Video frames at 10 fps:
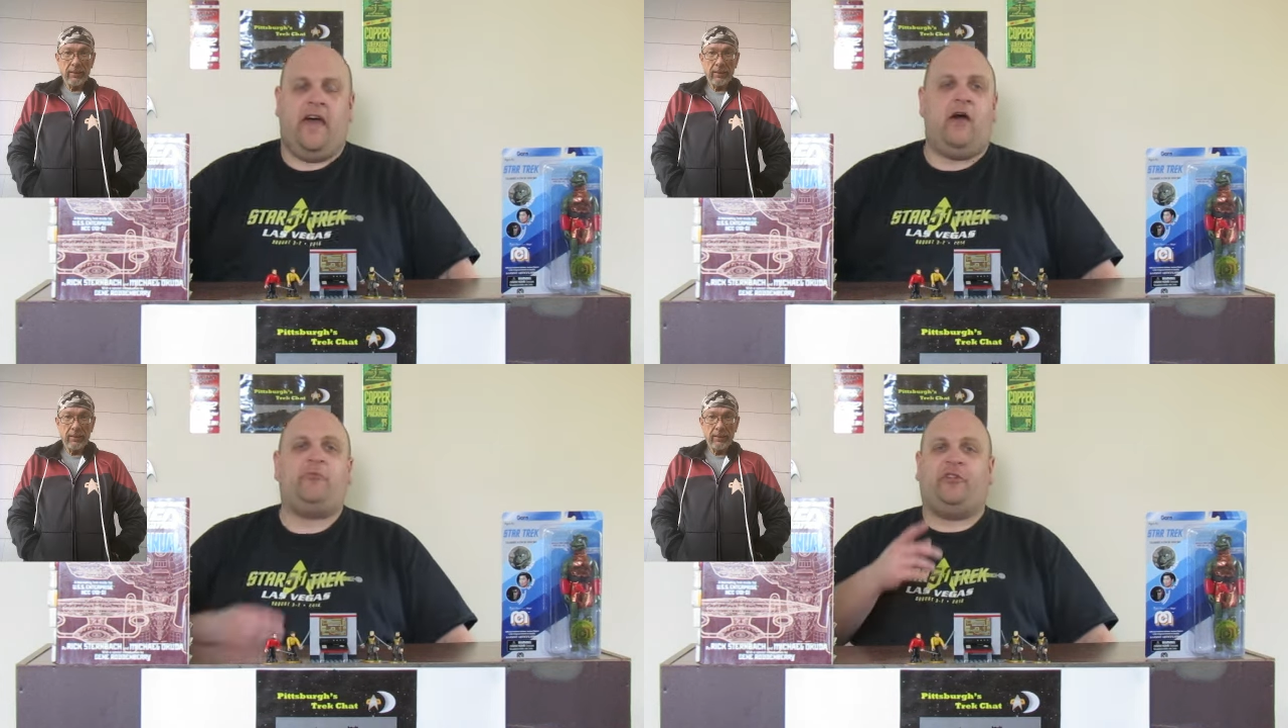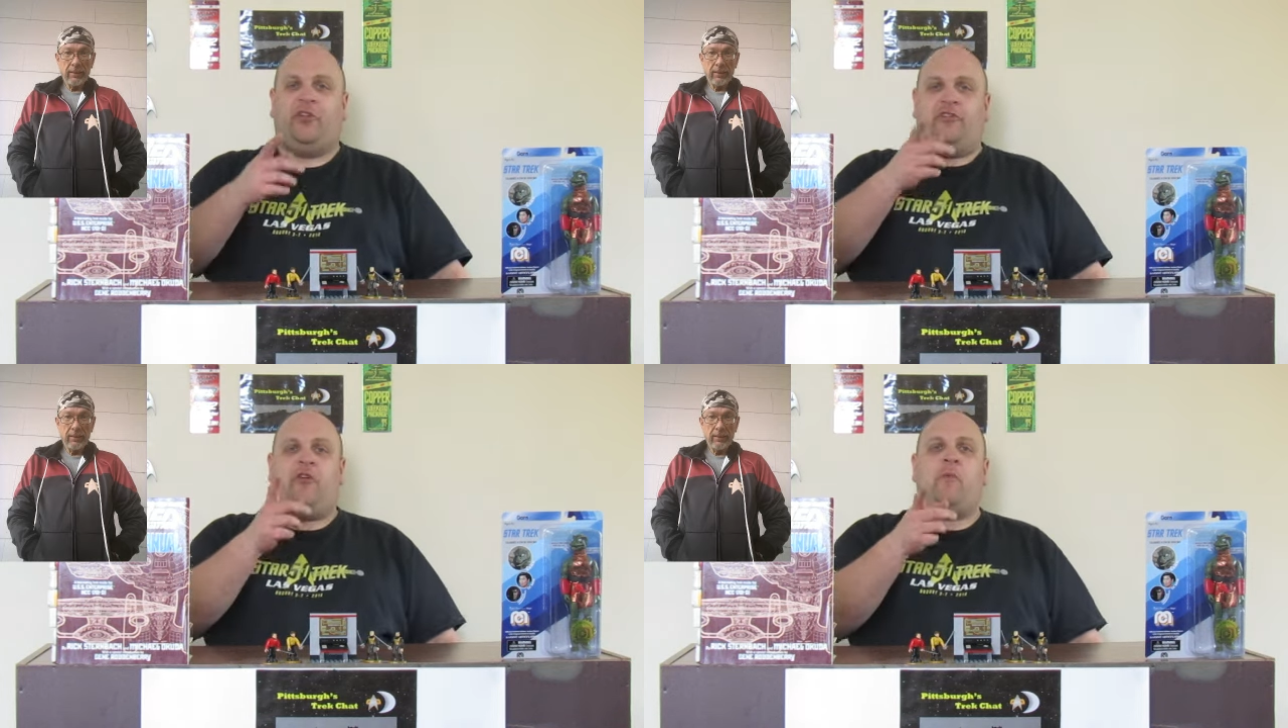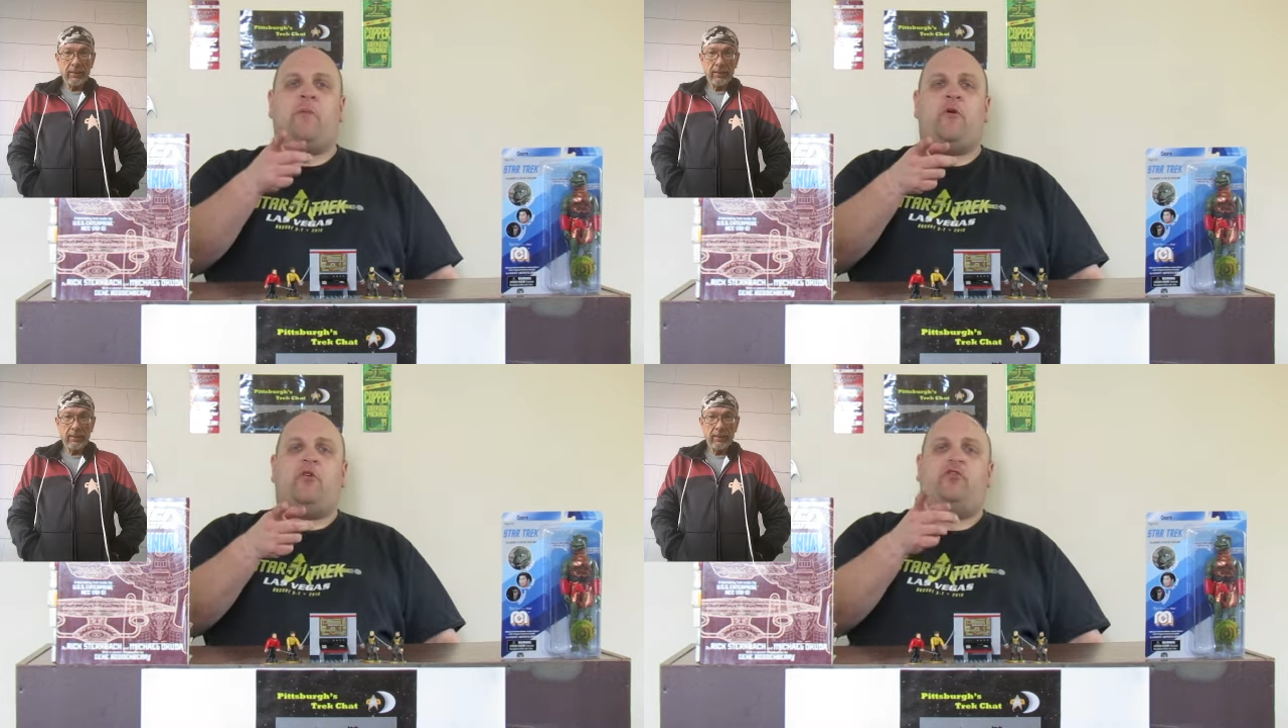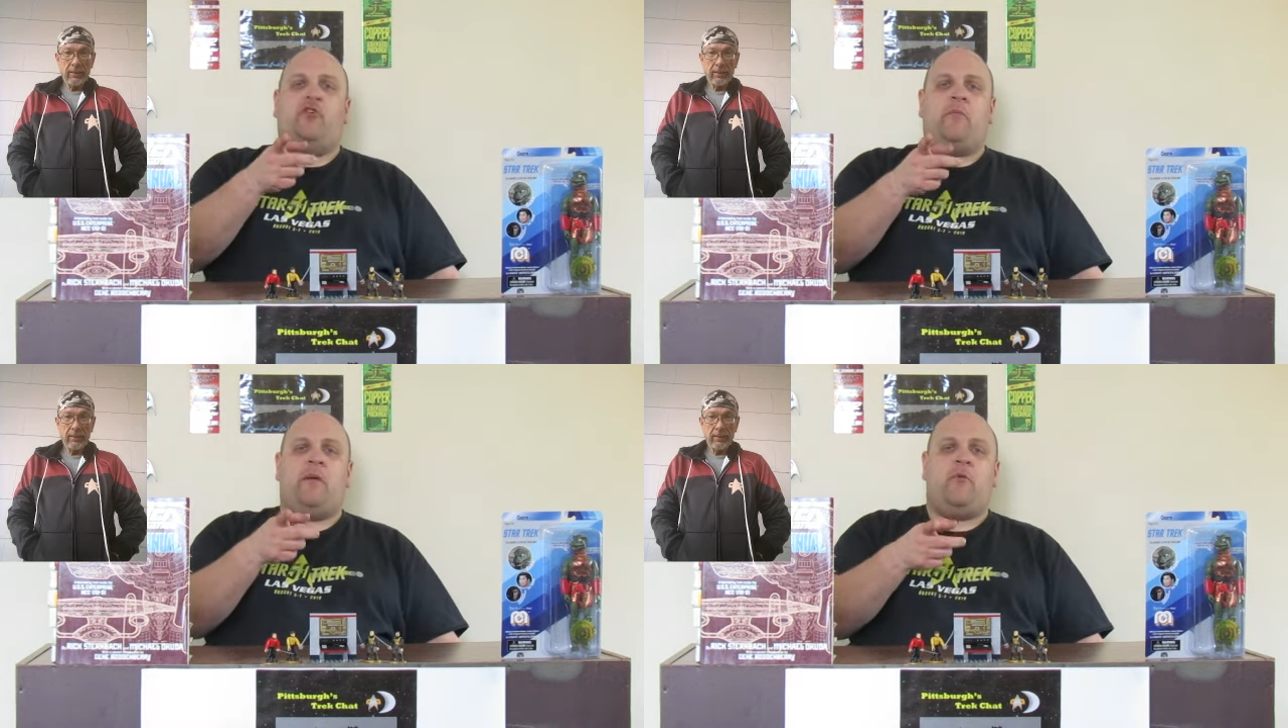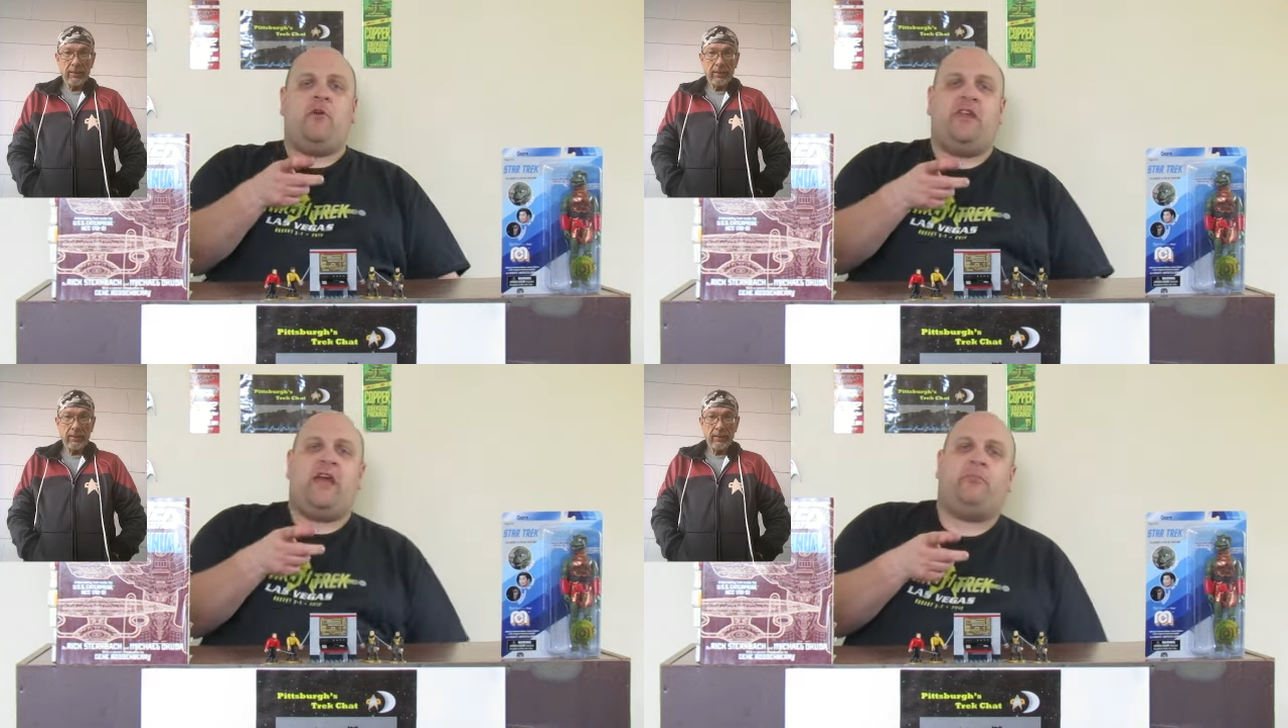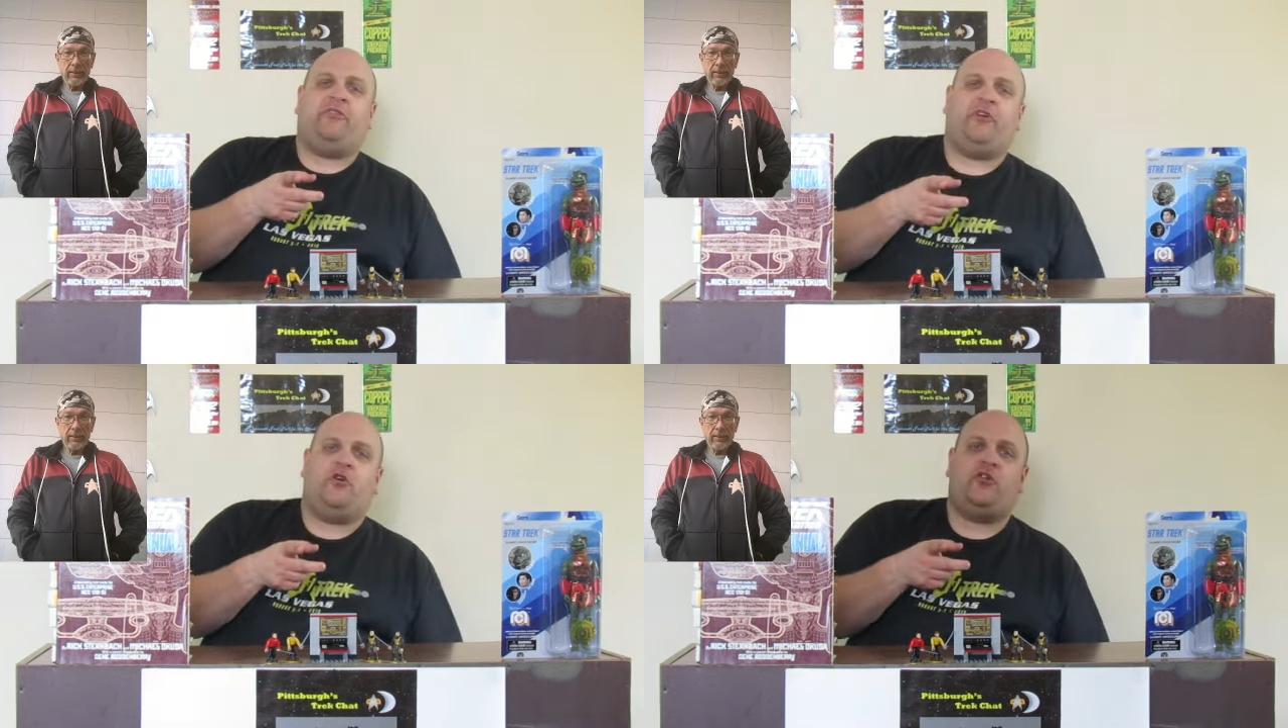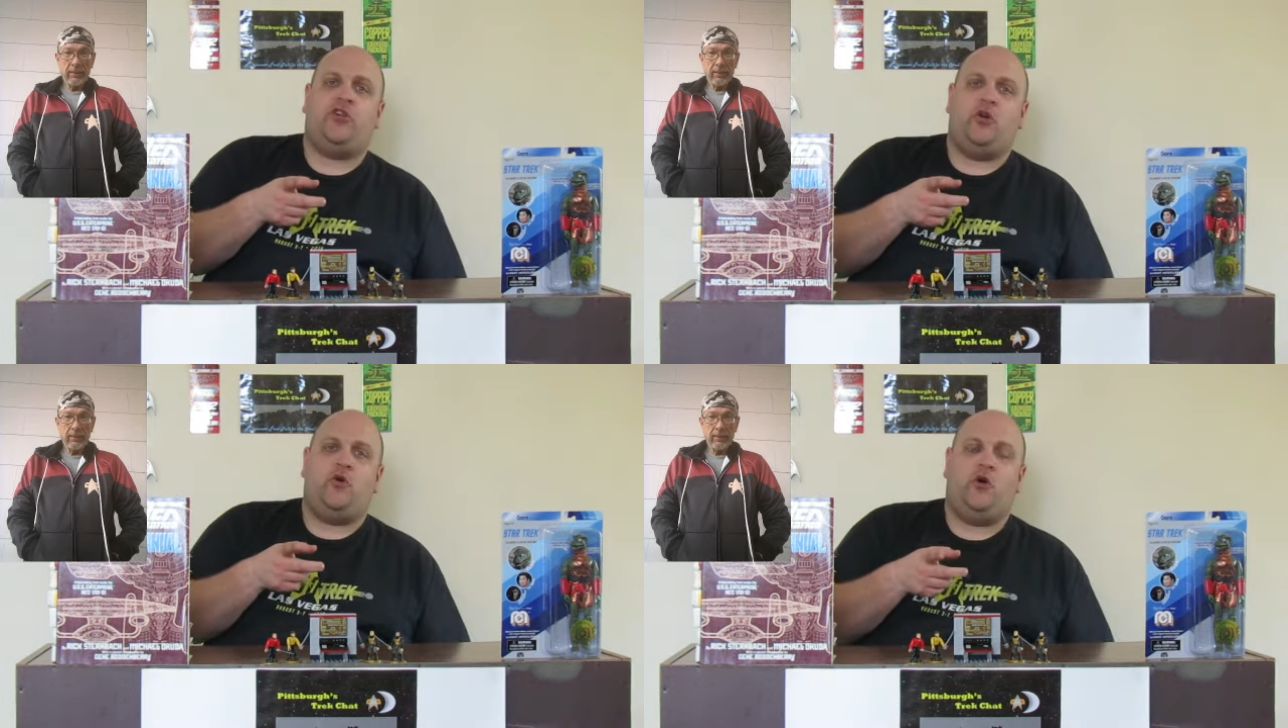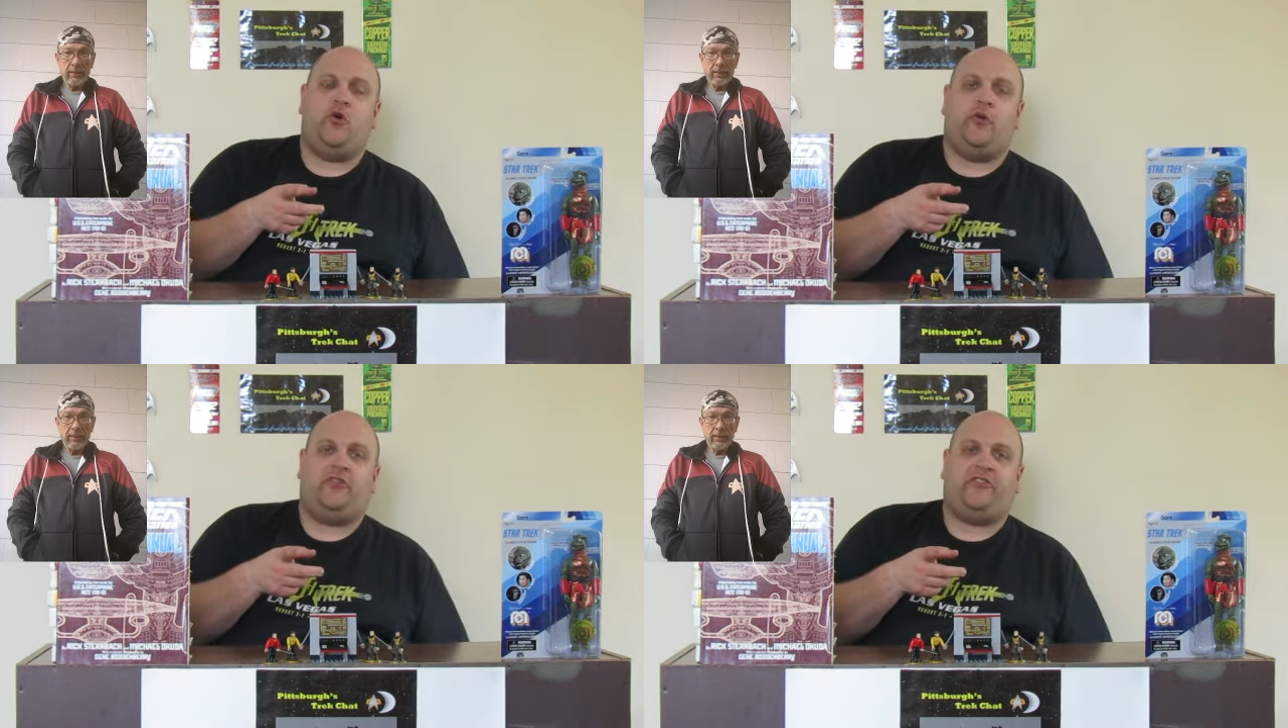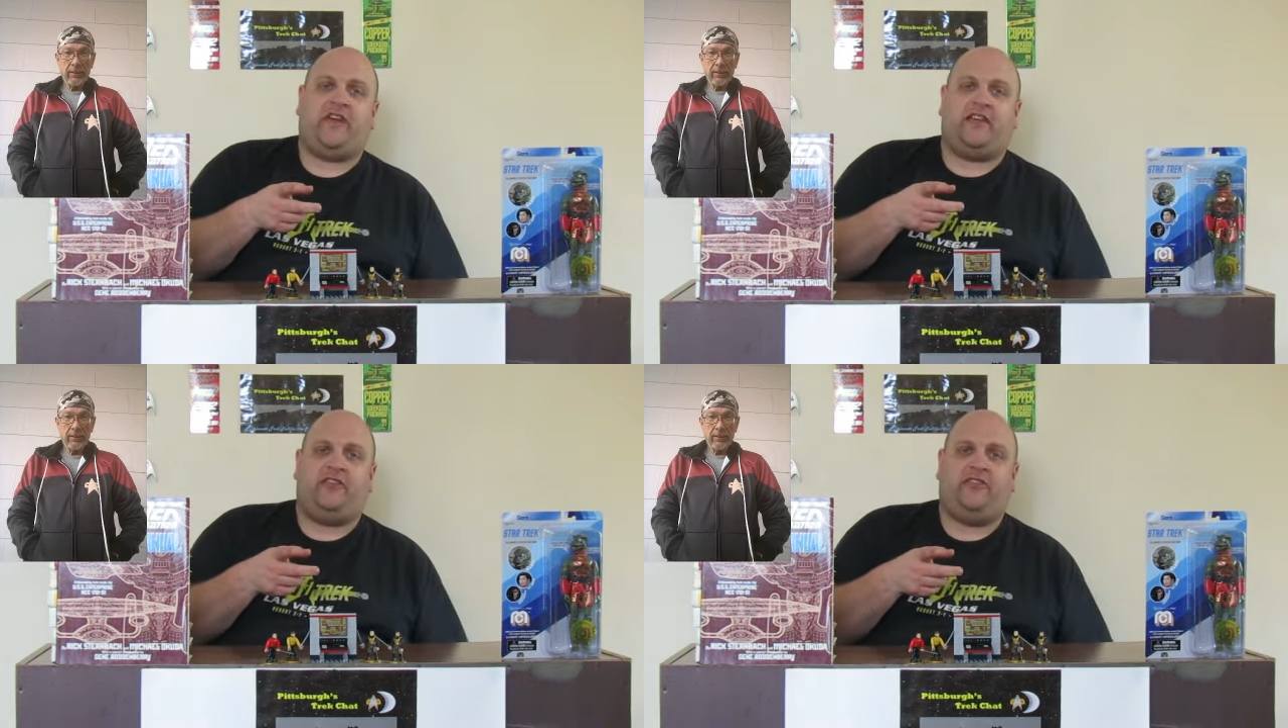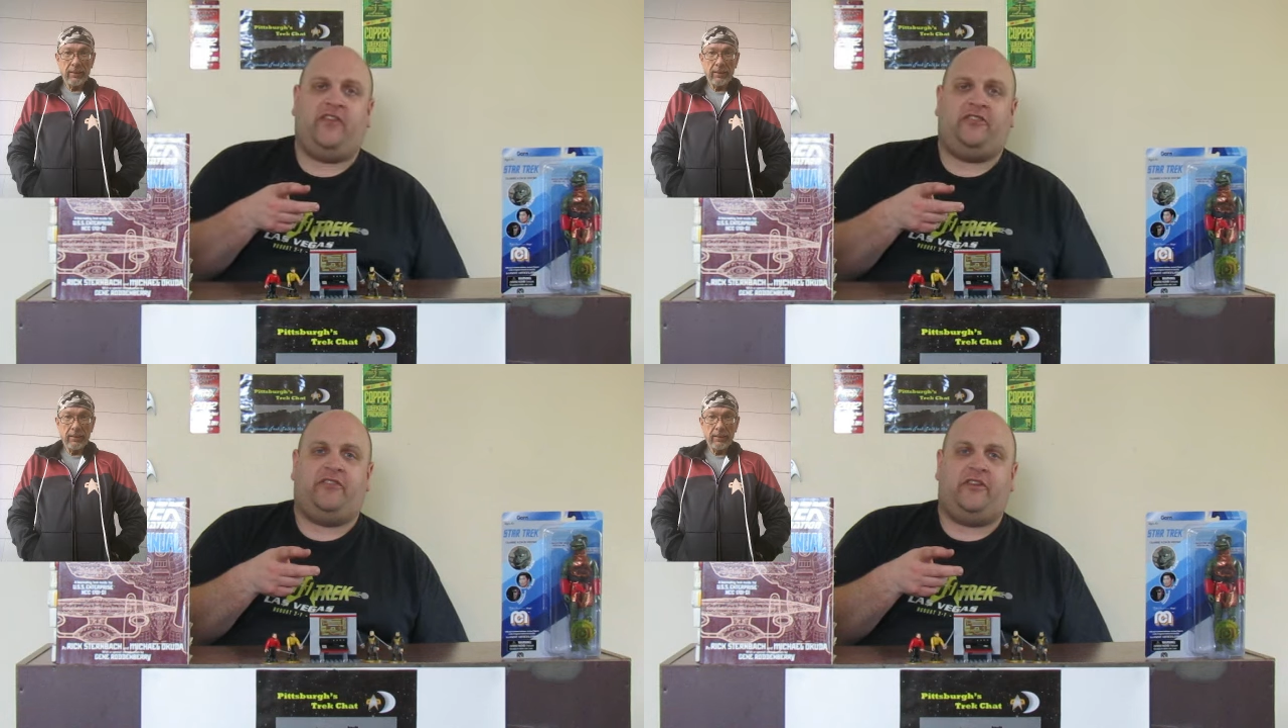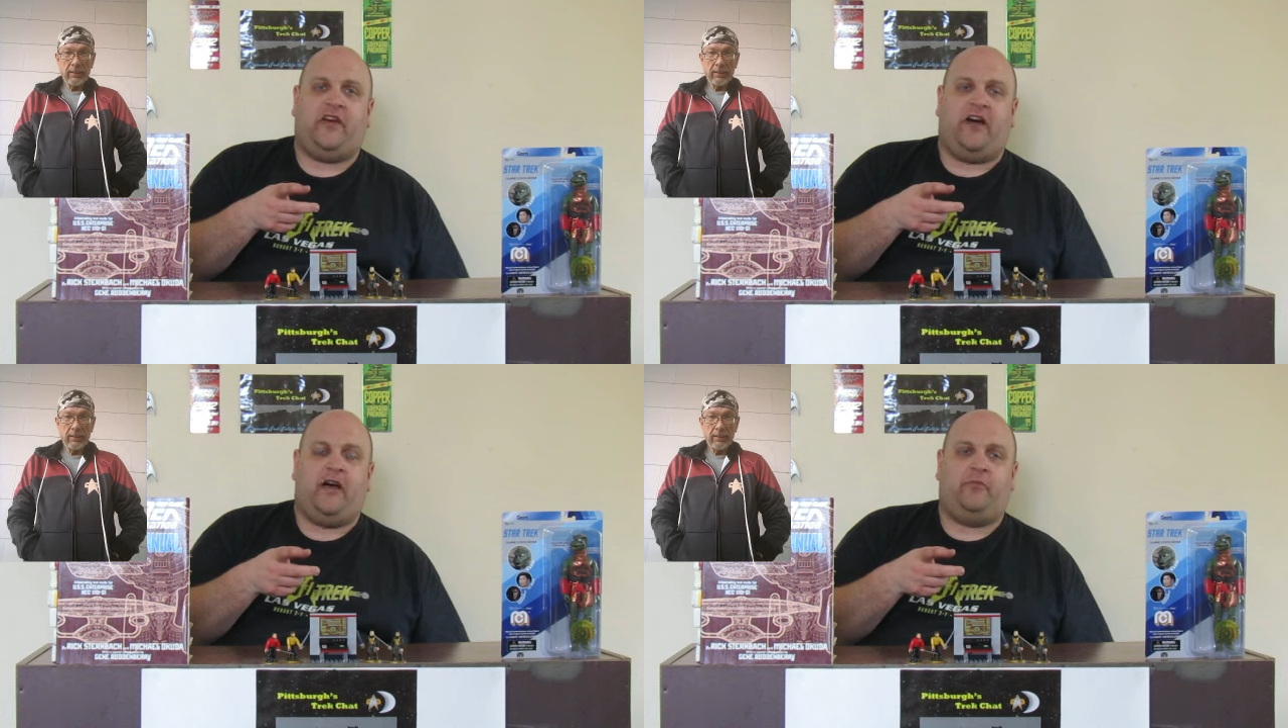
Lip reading: Absolutely. Do you remember in the episode Q Who in the second season,